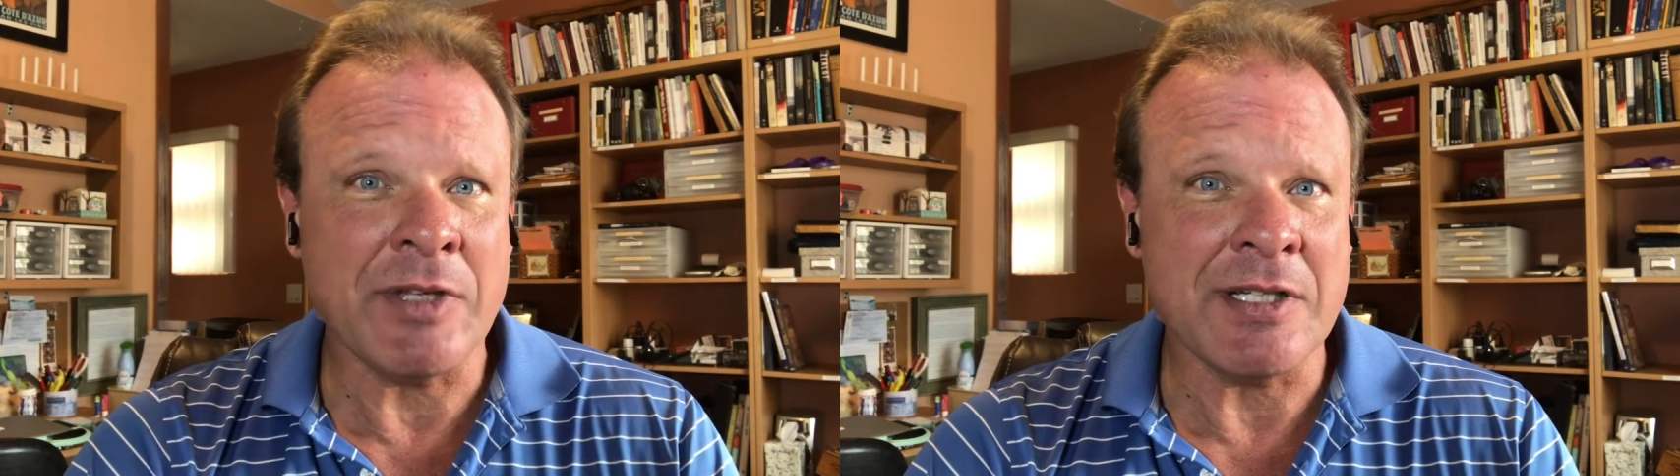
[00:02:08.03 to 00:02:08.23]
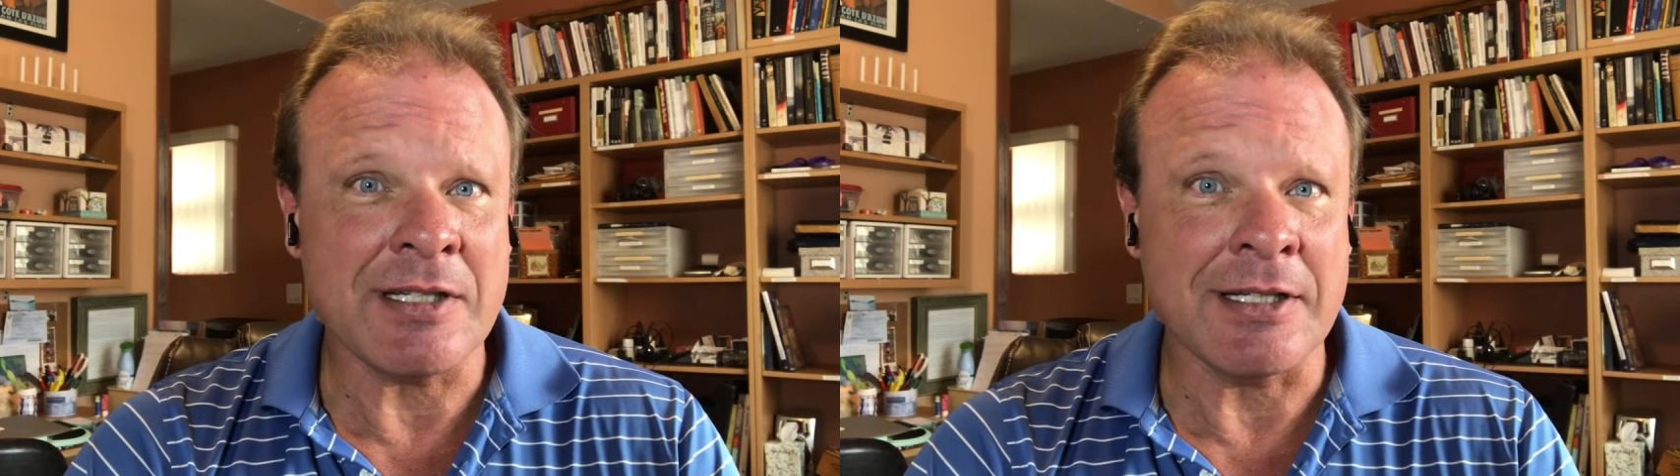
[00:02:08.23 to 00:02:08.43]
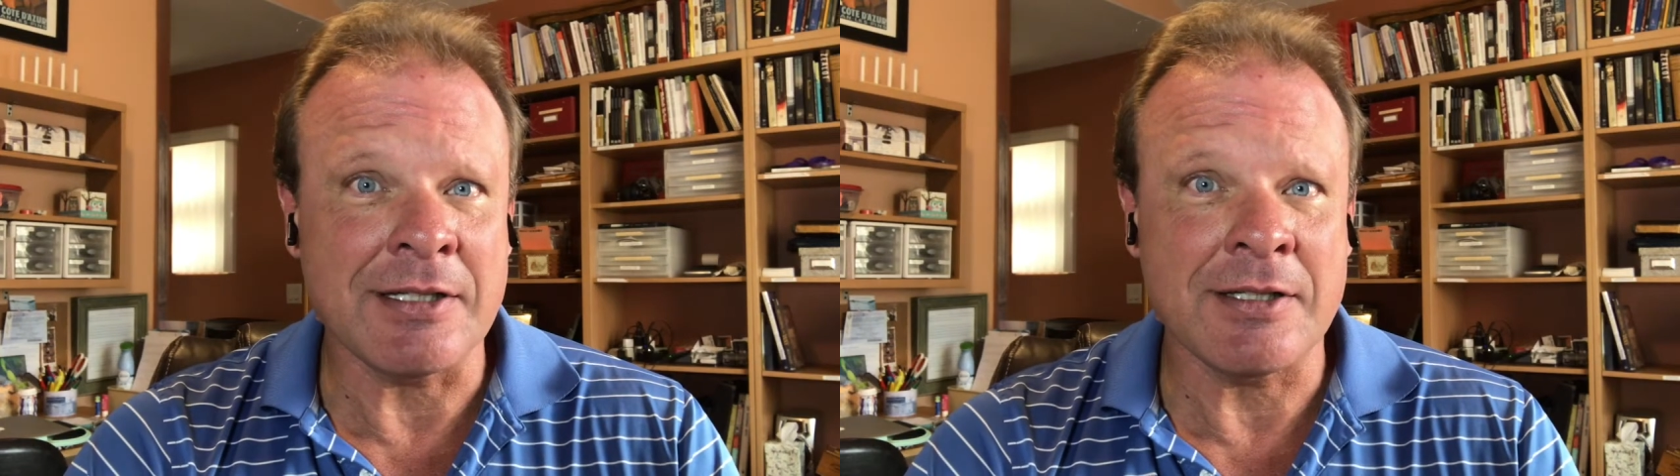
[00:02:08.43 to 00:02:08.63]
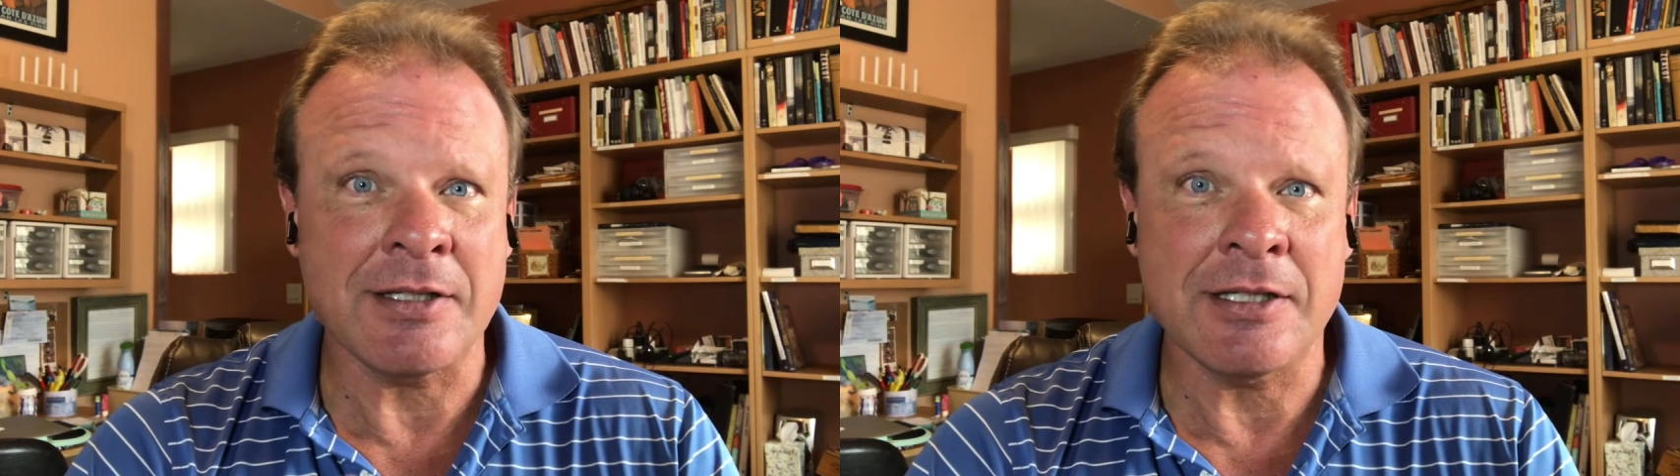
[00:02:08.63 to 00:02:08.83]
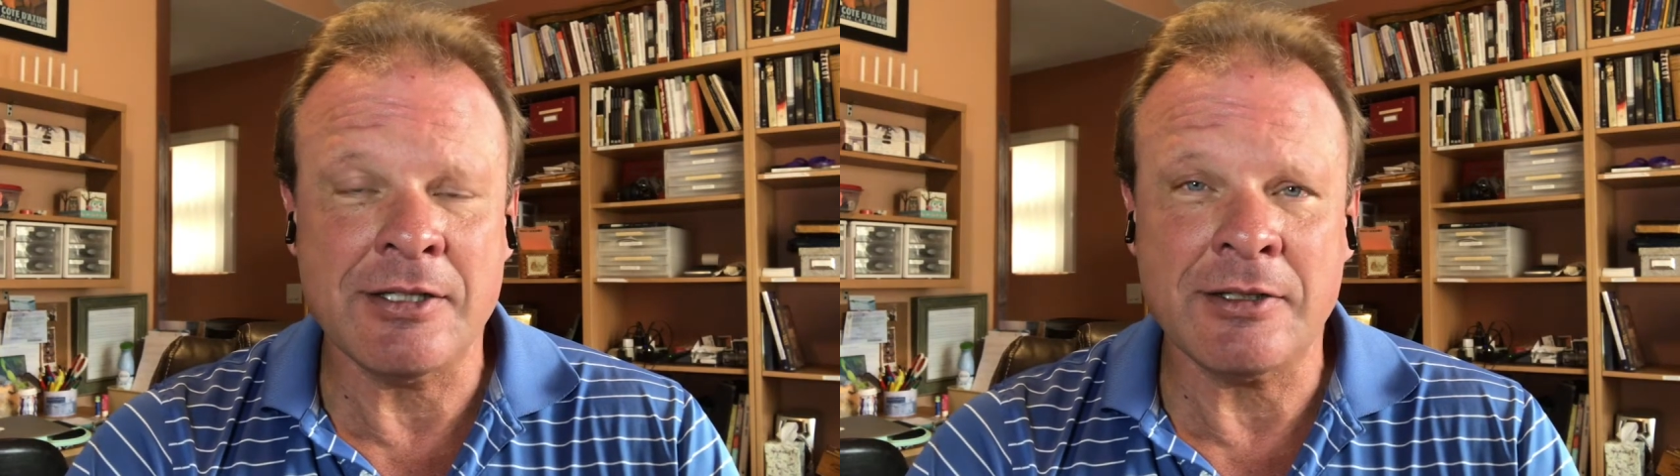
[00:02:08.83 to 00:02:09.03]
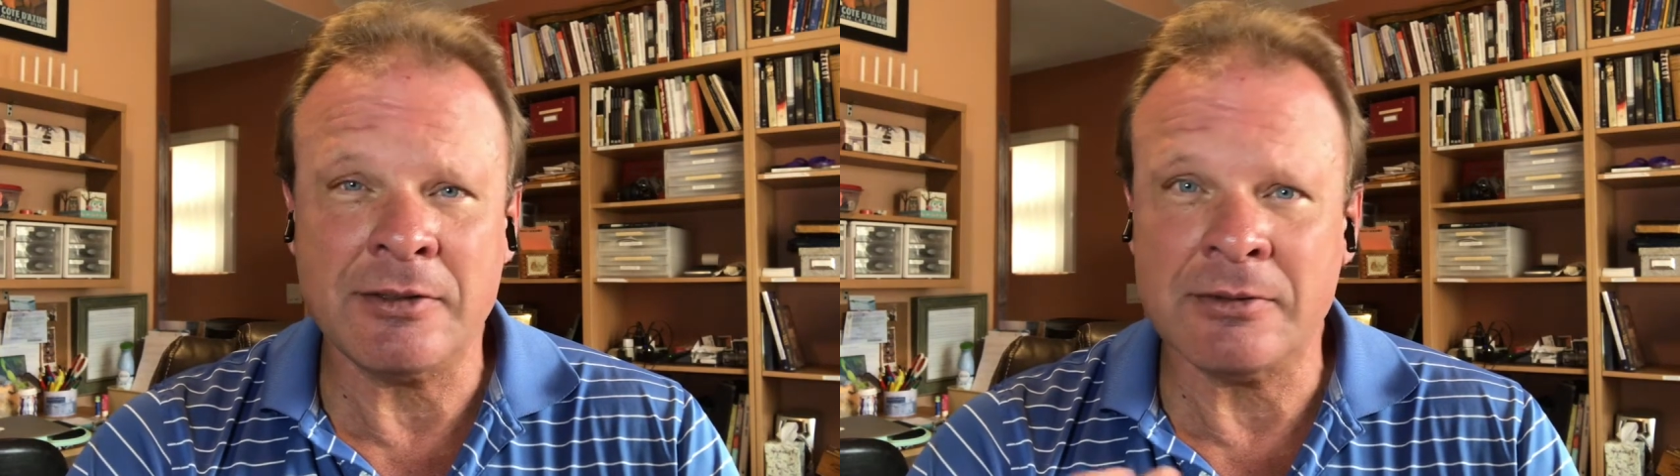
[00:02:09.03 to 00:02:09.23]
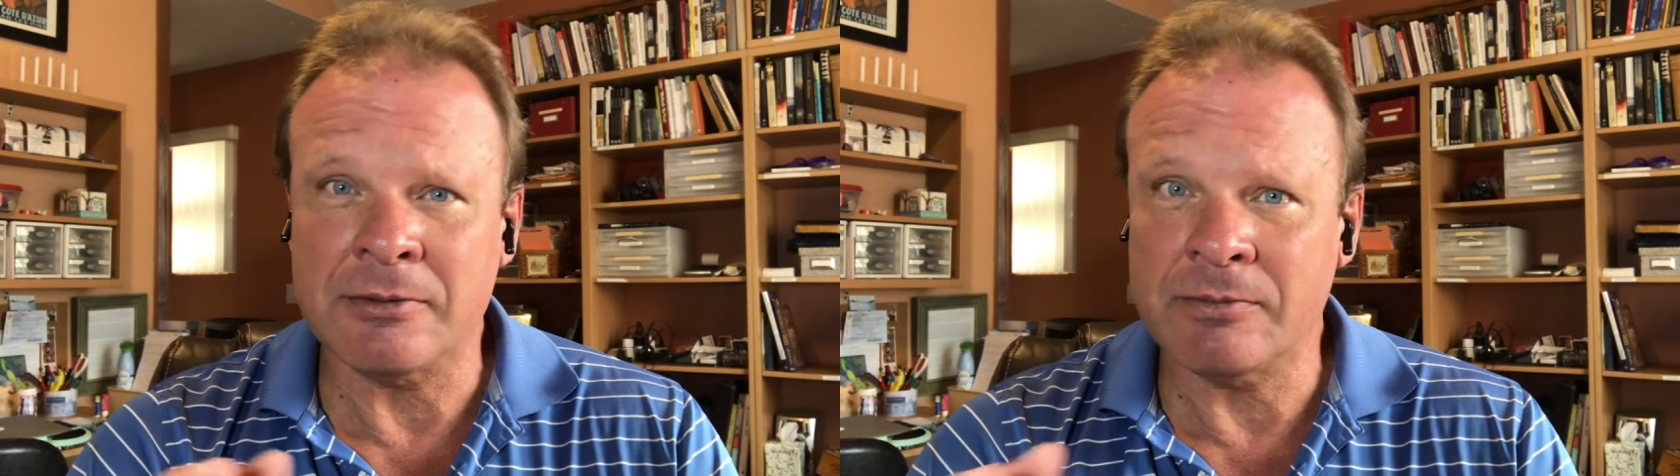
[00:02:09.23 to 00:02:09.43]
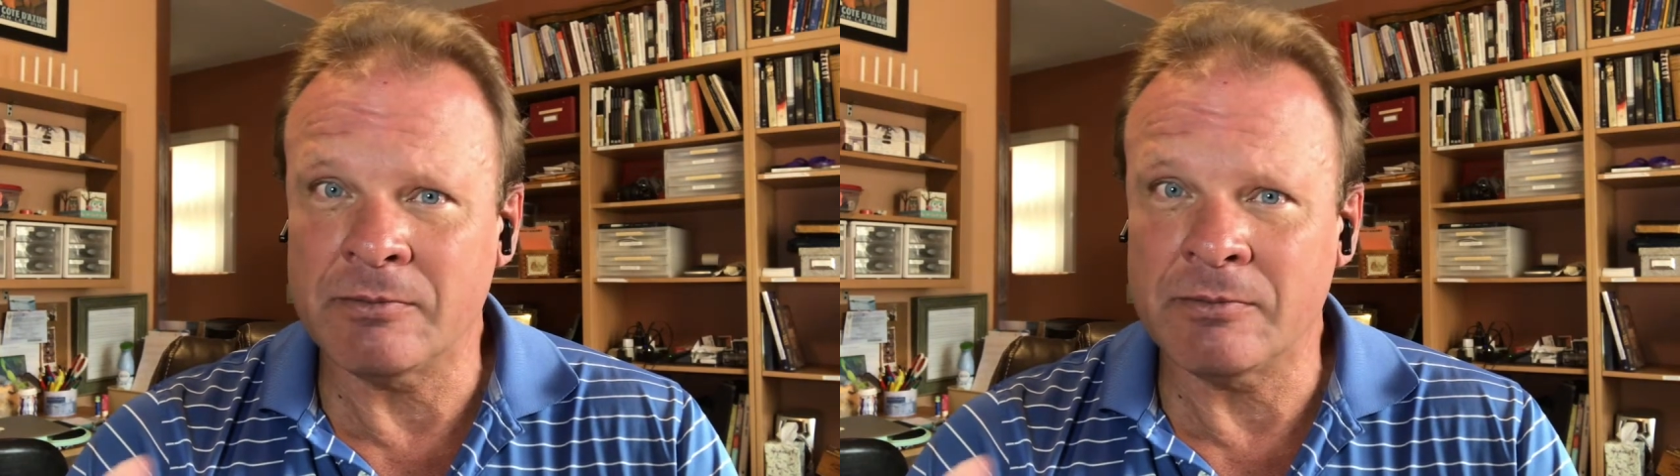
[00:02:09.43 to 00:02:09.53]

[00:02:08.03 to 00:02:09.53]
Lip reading: these things until